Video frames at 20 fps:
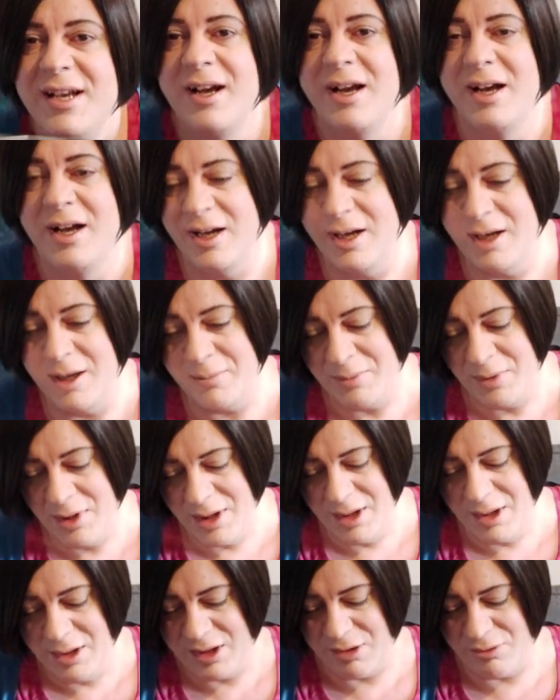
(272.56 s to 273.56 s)
The
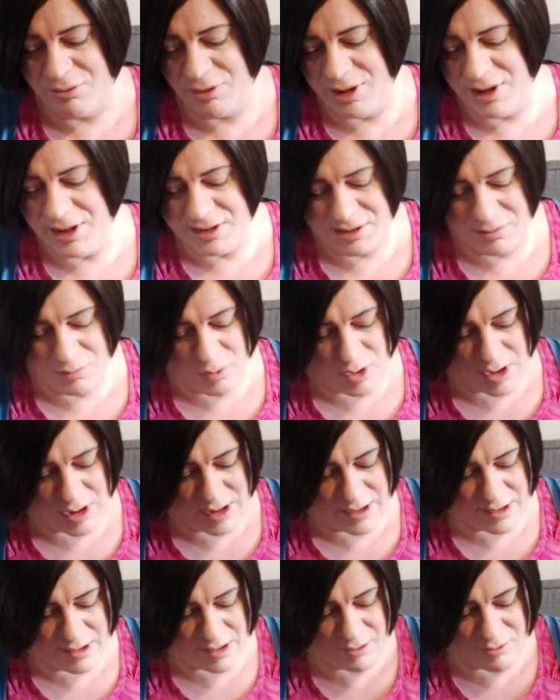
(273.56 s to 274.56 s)
reason
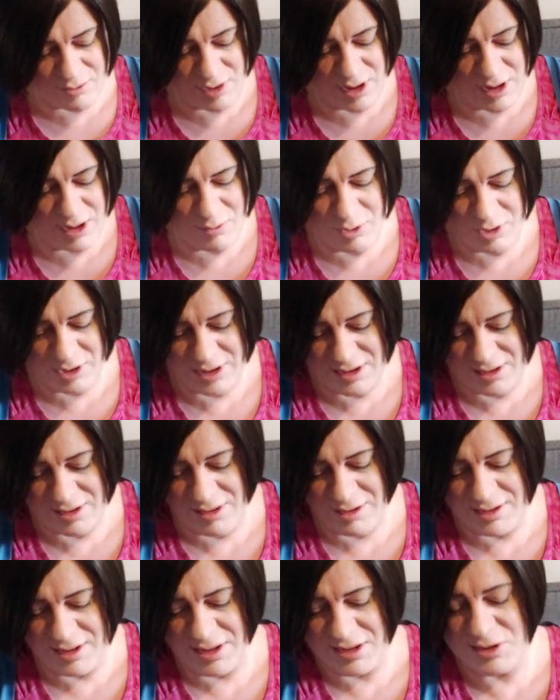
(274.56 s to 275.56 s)
why I really wanted
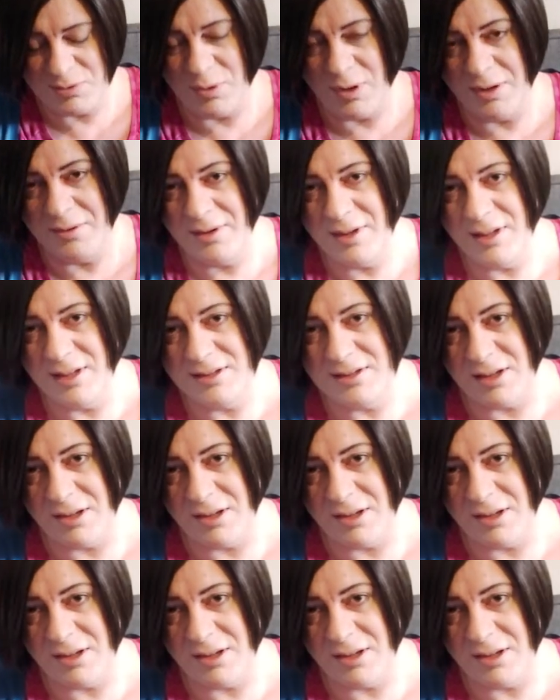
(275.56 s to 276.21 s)
like this one is,